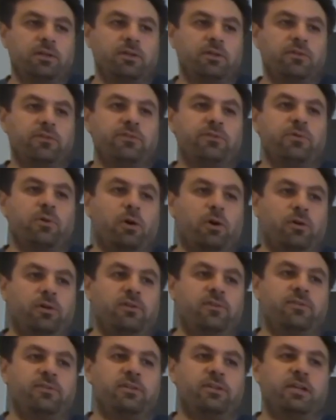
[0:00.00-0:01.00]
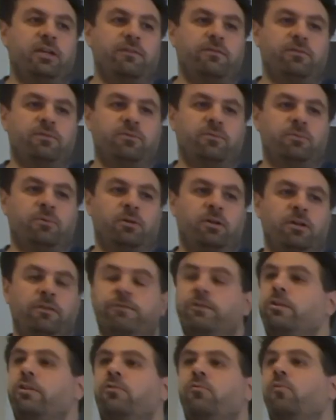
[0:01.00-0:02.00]
circuits that have to live
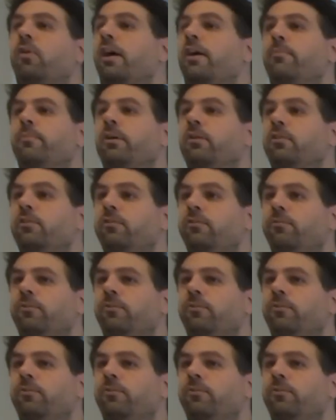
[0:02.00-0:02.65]
in environments